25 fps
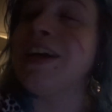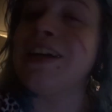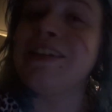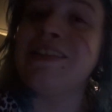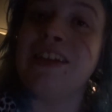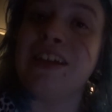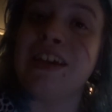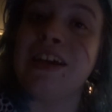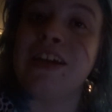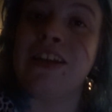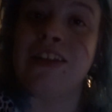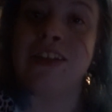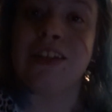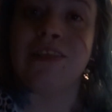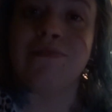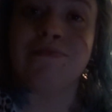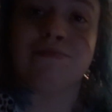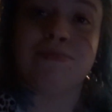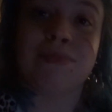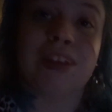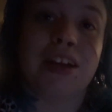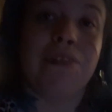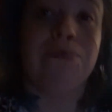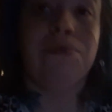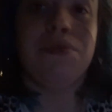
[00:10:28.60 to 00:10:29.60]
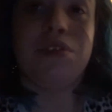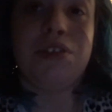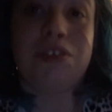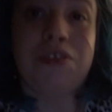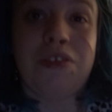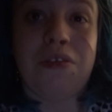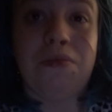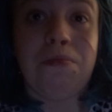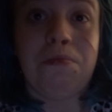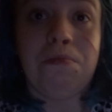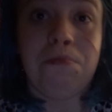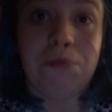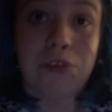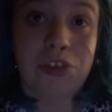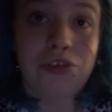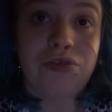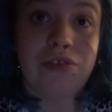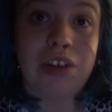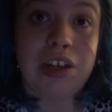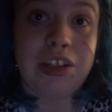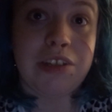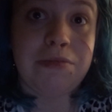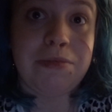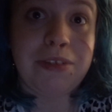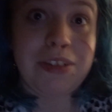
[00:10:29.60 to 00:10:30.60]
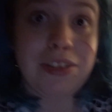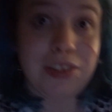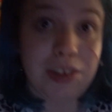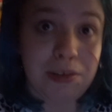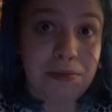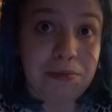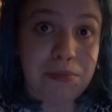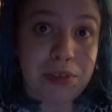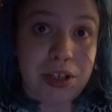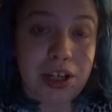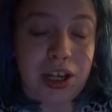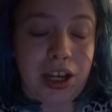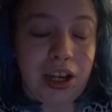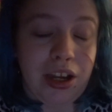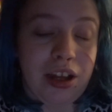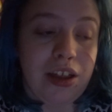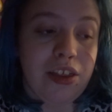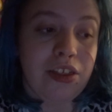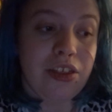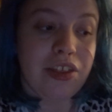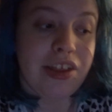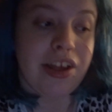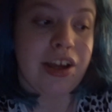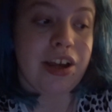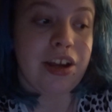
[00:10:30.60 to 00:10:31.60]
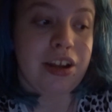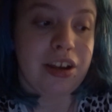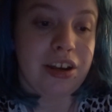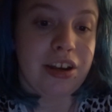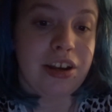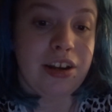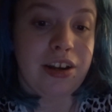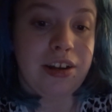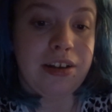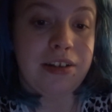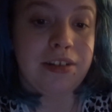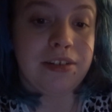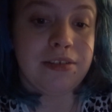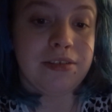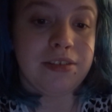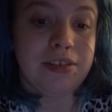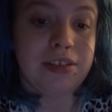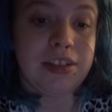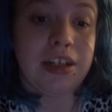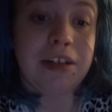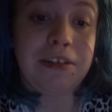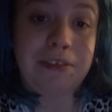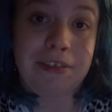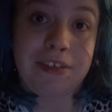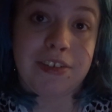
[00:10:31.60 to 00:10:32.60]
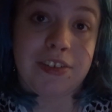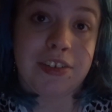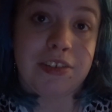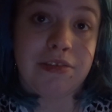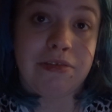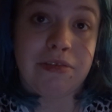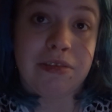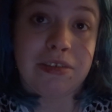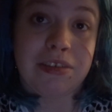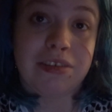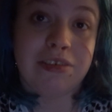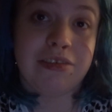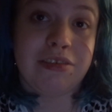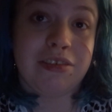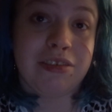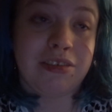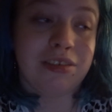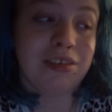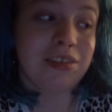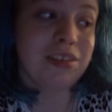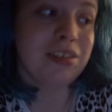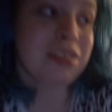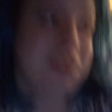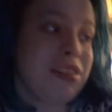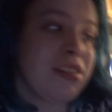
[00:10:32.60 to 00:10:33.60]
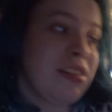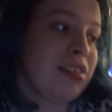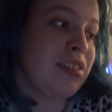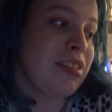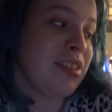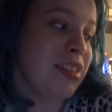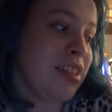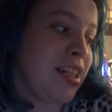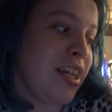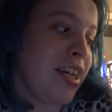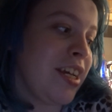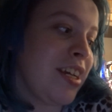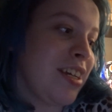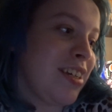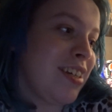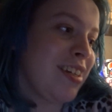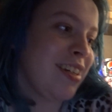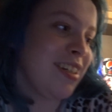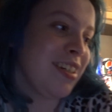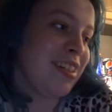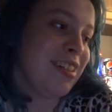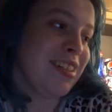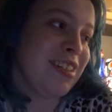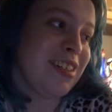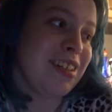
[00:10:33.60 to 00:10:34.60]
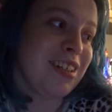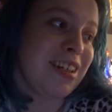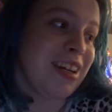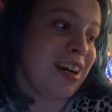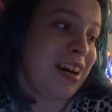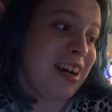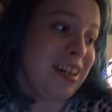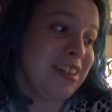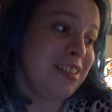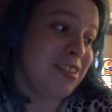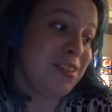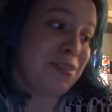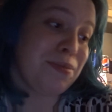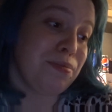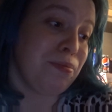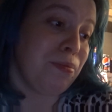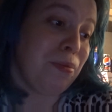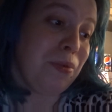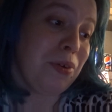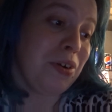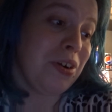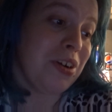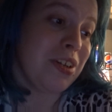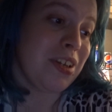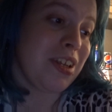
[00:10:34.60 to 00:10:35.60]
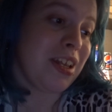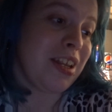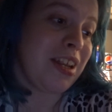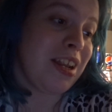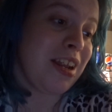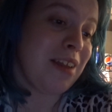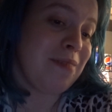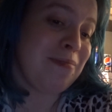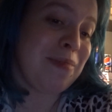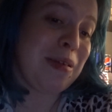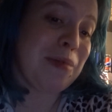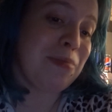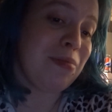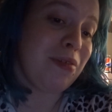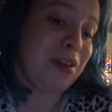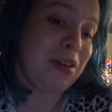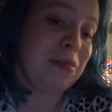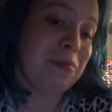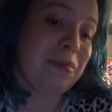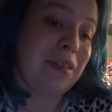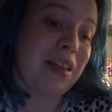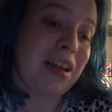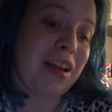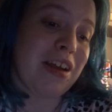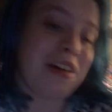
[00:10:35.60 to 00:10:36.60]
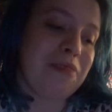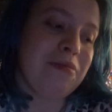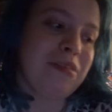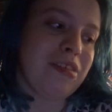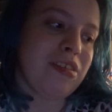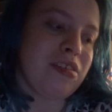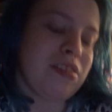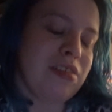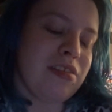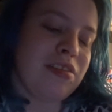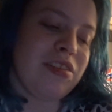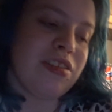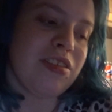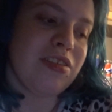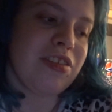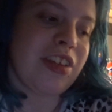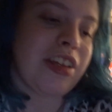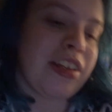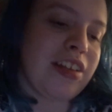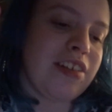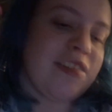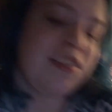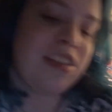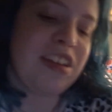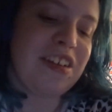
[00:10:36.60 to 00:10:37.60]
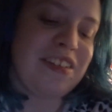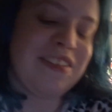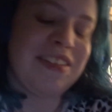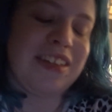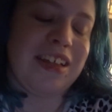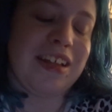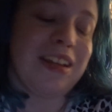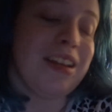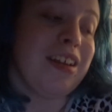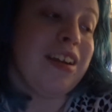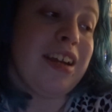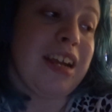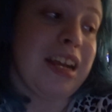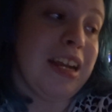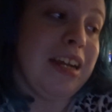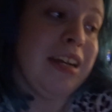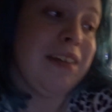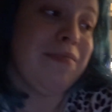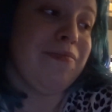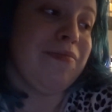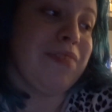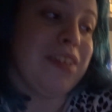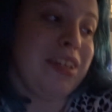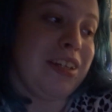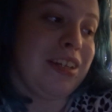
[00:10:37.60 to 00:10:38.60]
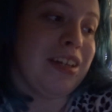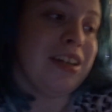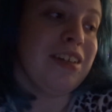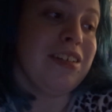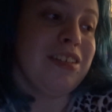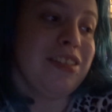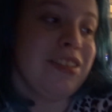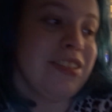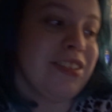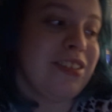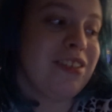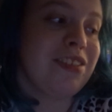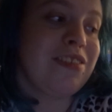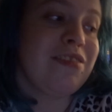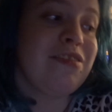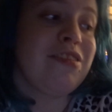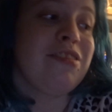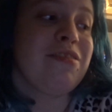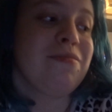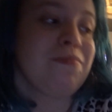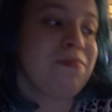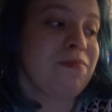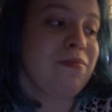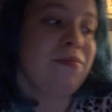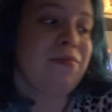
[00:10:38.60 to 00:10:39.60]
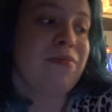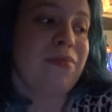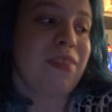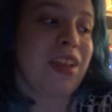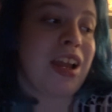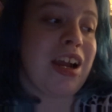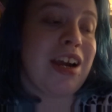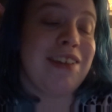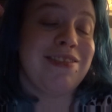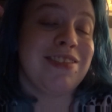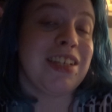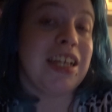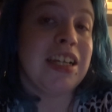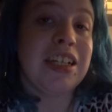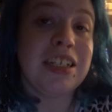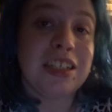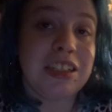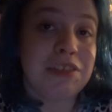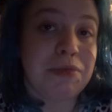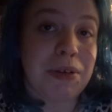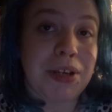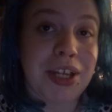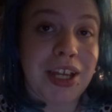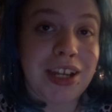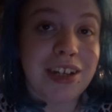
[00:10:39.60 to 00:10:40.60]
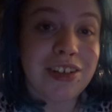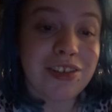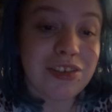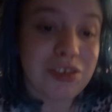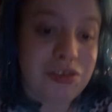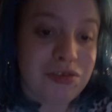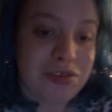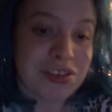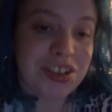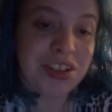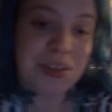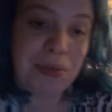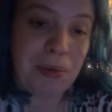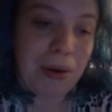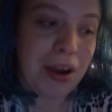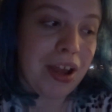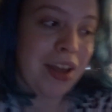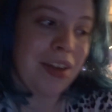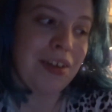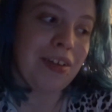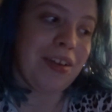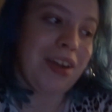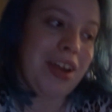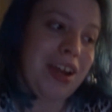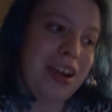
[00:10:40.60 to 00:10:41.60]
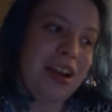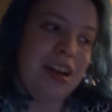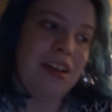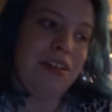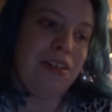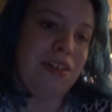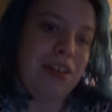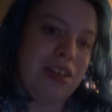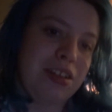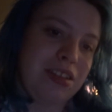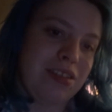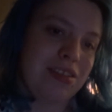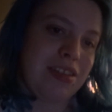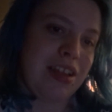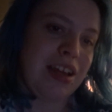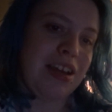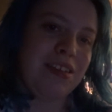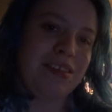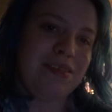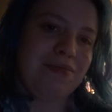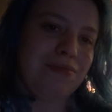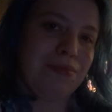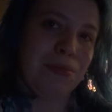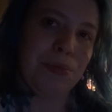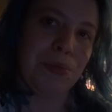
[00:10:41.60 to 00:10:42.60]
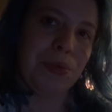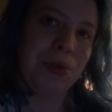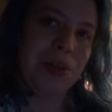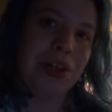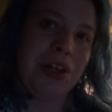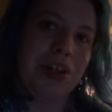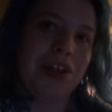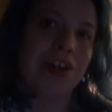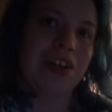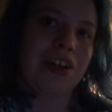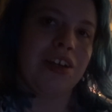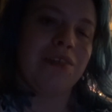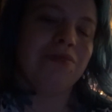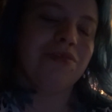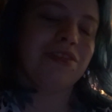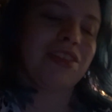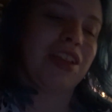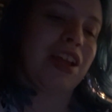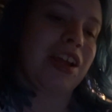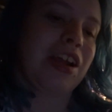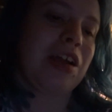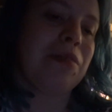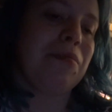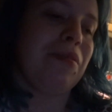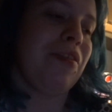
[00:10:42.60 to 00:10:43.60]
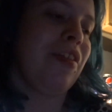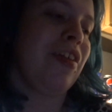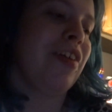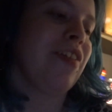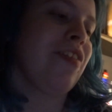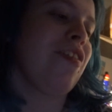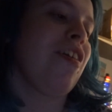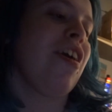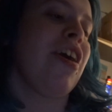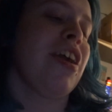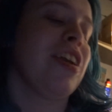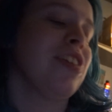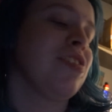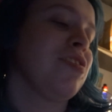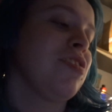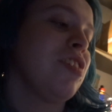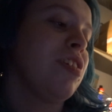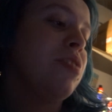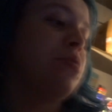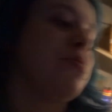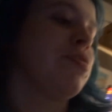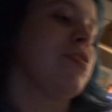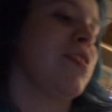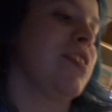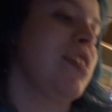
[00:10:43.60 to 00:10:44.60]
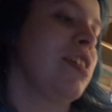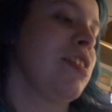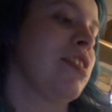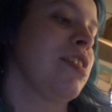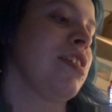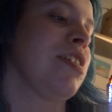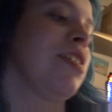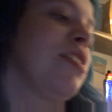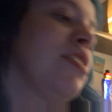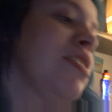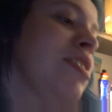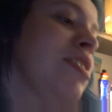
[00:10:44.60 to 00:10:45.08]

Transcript: I said, I would much rather be a zombie than aggressive. Like, I just would. And people are going to be like, oh my god, you're not taking this seriously. And I am. Like, I've taken these medications for a while now and they work. It's not like I'm on like the highest dose or anything.